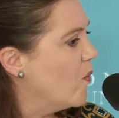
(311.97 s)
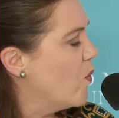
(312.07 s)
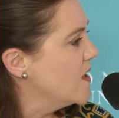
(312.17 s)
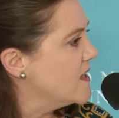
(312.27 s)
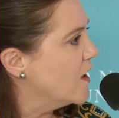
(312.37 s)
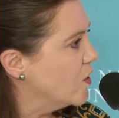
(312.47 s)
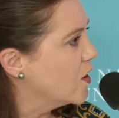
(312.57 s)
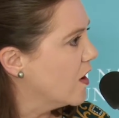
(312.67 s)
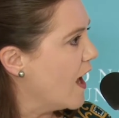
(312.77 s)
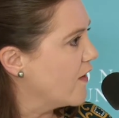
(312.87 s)
what does that
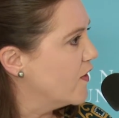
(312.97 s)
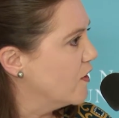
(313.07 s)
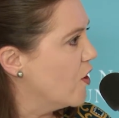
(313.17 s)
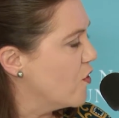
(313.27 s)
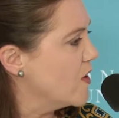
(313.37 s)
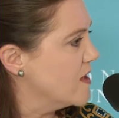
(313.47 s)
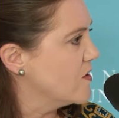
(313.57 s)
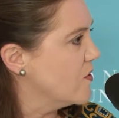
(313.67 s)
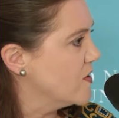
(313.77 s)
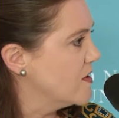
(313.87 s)
look like for low
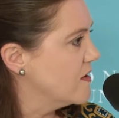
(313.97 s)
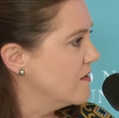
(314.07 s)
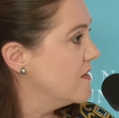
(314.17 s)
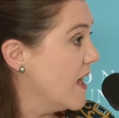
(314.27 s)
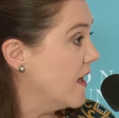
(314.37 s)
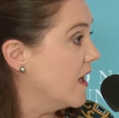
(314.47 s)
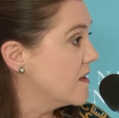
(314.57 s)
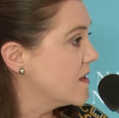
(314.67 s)
resource settings,